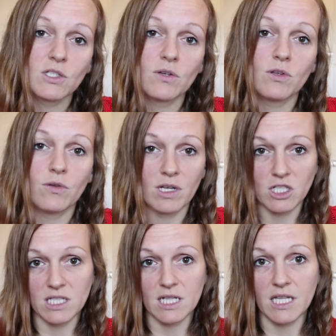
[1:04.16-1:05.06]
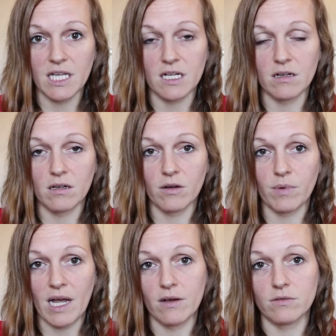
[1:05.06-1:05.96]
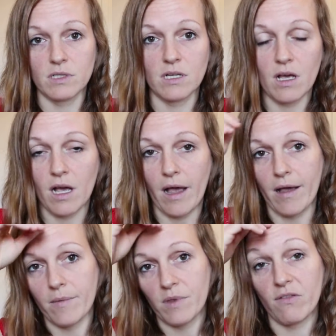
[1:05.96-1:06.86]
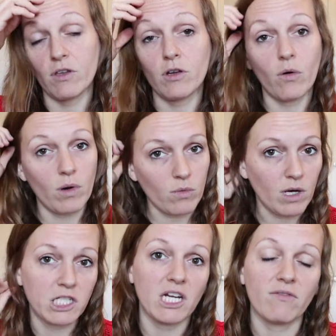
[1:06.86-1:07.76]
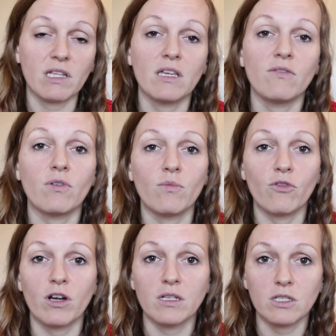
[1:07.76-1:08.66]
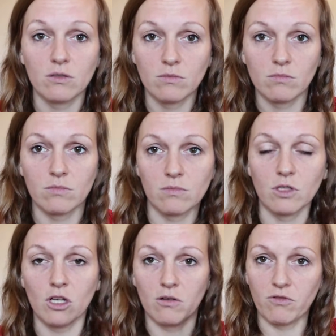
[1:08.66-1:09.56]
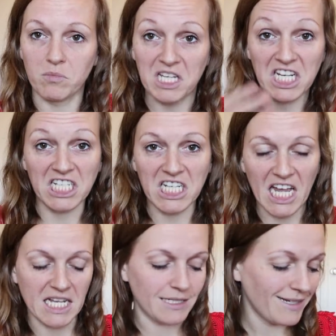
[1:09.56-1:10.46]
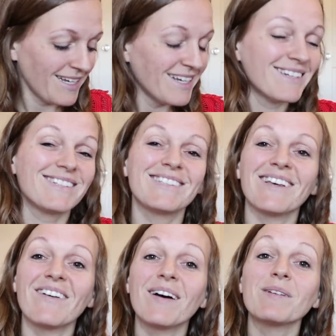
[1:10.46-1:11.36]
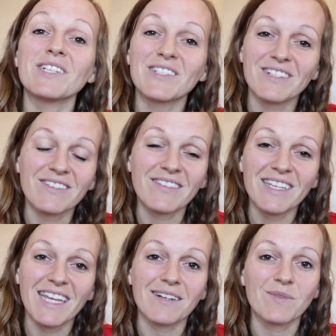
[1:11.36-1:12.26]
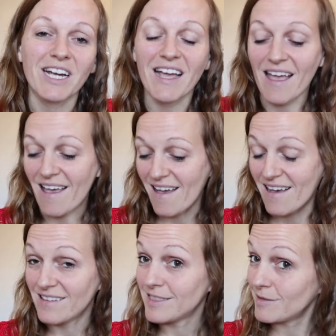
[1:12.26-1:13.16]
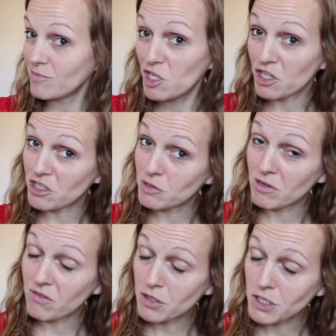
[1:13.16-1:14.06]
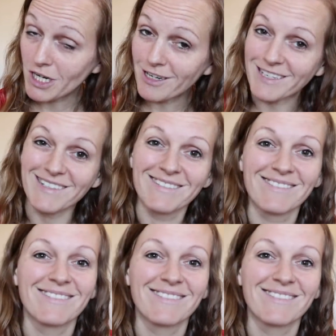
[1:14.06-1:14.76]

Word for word: so you can just click around um, if you don't want to watch everything from front you know, from beginning to end. So I'm going to turn around the camera and get this review started.